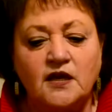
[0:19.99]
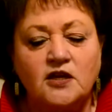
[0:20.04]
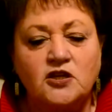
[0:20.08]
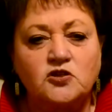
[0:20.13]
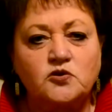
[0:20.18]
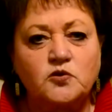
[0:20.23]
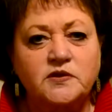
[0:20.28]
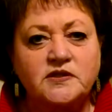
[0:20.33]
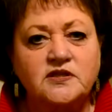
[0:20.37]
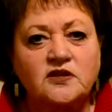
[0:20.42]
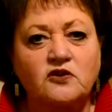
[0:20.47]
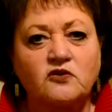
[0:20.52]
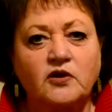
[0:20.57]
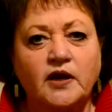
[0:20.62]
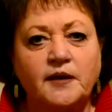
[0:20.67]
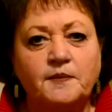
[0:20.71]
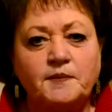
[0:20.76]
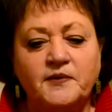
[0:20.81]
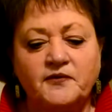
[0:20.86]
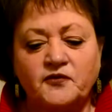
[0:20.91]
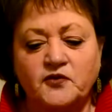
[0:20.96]
'Twas the
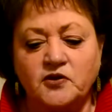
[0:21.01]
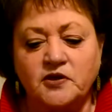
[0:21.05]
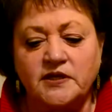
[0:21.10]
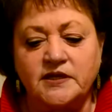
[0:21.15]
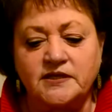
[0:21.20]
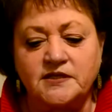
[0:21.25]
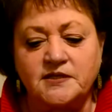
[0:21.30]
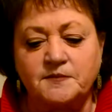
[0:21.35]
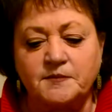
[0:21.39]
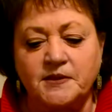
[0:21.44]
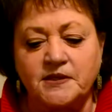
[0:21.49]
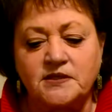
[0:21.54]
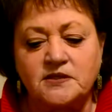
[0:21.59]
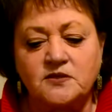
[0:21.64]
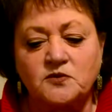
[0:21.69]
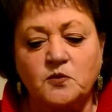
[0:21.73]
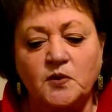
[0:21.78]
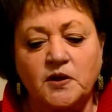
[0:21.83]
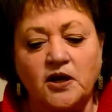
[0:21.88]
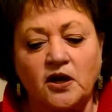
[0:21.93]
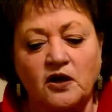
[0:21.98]
Cright before Nistmas
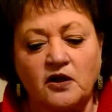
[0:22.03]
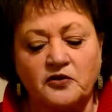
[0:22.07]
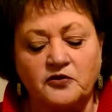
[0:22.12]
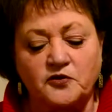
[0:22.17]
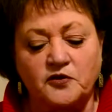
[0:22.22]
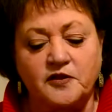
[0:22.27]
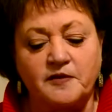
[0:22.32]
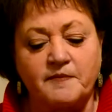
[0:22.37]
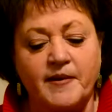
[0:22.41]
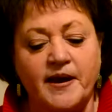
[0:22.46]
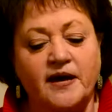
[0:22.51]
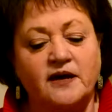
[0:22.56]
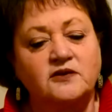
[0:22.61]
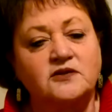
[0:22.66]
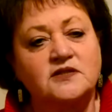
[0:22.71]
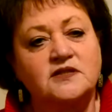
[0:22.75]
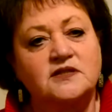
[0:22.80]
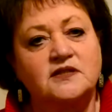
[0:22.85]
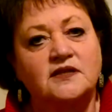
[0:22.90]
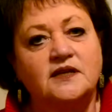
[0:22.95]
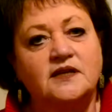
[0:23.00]
when all through the
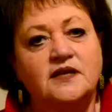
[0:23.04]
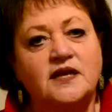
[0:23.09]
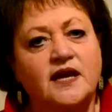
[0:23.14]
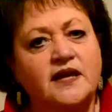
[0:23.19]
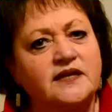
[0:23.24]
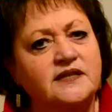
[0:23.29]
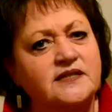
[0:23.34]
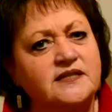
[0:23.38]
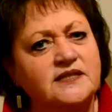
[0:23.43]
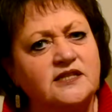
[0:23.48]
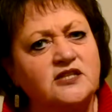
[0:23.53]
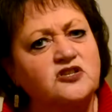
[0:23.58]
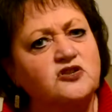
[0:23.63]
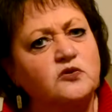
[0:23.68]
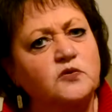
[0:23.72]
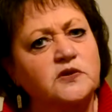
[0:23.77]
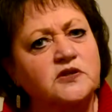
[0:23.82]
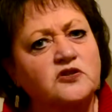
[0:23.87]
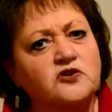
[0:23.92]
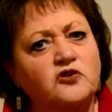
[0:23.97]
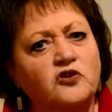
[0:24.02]
mouse not a steacher
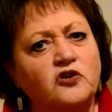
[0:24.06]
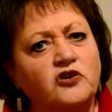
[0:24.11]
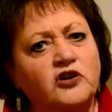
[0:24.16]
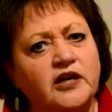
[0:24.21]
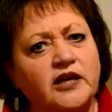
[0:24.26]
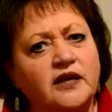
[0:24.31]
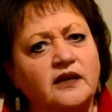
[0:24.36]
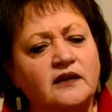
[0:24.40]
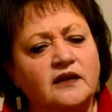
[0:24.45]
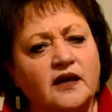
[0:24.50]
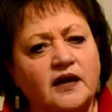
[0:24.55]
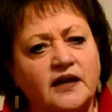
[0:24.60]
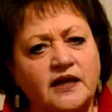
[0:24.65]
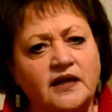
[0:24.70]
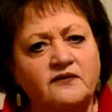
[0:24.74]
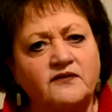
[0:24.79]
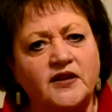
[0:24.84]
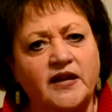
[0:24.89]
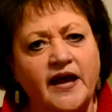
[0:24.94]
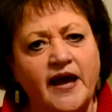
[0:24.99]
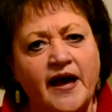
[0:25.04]
was curring, not
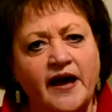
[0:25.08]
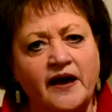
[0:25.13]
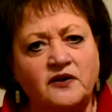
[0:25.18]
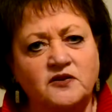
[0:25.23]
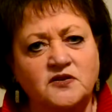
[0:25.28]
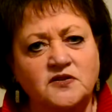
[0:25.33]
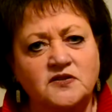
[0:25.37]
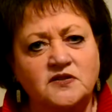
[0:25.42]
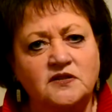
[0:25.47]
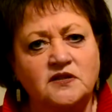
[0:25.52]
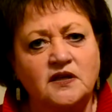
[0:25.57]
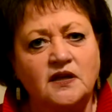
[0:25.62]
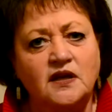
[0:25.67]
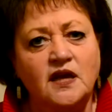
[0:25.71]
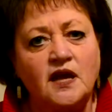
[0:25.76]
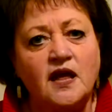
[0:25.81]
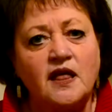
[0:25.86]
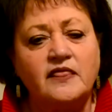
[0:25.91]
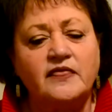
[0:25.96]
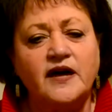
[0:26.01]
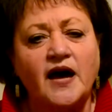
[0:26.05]
even a house.
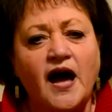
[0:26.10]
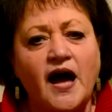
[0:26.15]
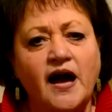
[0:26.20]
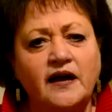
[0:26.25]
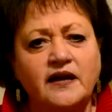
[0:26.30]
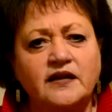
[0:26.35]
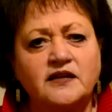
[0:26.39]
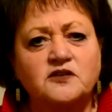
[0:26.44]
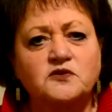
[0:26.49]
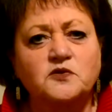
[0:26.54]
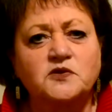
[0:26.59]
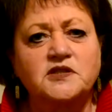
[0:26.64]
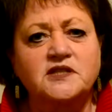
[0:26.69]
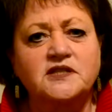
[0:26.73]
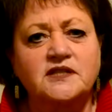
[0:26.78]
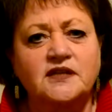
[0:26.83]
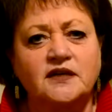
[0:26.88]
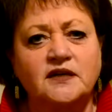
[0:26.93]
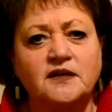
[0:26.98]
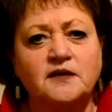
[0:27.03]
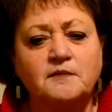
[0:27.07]
The hawkings were
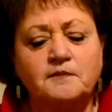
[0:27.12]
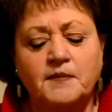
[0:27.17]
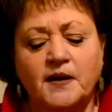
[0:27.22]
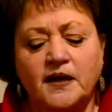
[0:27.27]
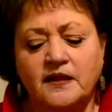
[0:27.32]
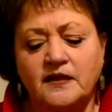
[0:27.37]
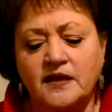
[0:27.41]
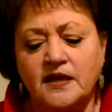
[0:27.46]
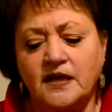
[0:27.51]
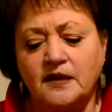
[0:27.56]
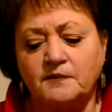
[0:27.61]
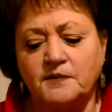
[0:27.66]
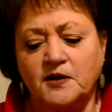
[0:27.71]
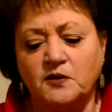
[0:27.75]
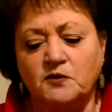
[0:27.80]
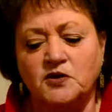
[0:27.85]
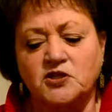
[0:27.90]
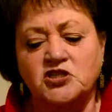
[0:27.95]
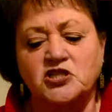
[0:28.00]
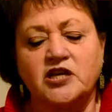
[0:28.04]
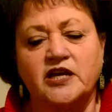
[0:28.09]
stung by the chimney
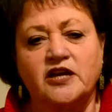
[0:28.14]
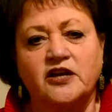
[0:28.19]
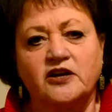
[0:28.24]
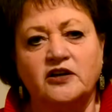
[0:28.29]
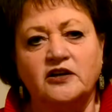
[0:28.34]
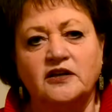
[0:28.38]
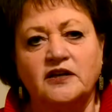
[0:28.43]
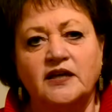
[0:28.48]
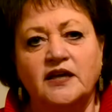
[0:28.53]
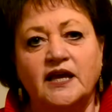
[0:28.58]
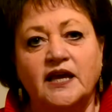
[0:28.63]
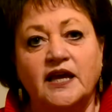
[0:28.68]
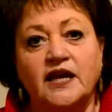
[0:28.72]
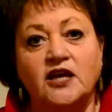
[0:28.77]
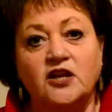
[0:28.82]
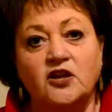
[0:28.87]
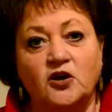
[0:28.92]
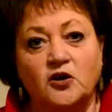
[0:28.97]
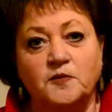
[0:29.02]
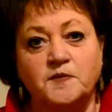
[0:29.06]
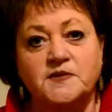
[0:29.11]
with chair, in
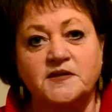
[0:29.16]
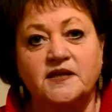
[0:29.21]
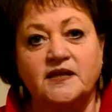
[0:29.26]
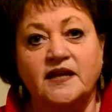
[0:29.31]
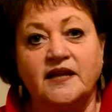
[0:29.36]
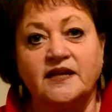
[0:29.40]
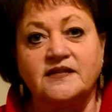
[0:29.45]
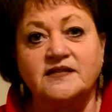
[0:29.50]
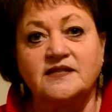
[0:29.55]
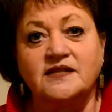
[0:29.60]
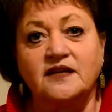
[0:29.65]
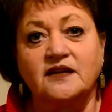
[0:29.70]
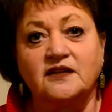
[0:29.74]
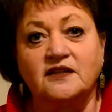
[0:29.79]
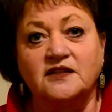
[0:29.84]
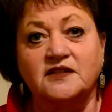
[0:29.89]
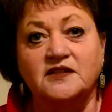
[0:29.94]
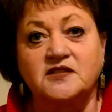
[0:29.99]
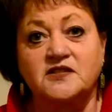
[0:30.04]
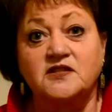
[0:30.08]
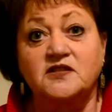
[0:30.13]
hopes that Nate
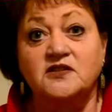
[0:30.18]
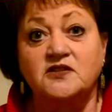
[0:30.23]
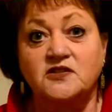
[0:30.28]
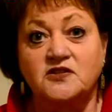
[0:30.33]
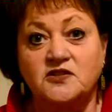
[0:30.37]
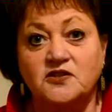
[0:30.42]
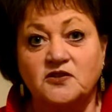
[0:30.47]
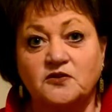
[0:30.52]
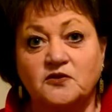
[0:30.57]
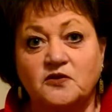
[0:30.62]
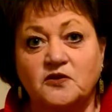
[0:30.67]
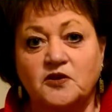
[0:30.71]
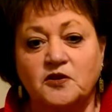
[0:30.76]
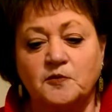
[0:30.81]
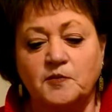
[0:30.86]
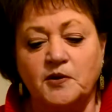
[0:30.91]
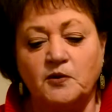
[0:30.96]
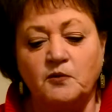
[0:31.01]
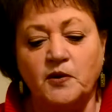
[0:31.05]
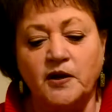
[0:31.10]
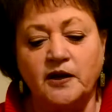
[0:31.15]
Sicholas soon could
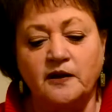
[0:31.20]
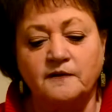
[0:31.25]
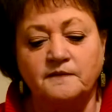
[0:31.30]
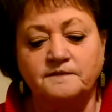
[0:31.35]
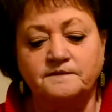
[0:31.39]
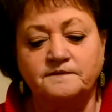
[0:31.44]
beware.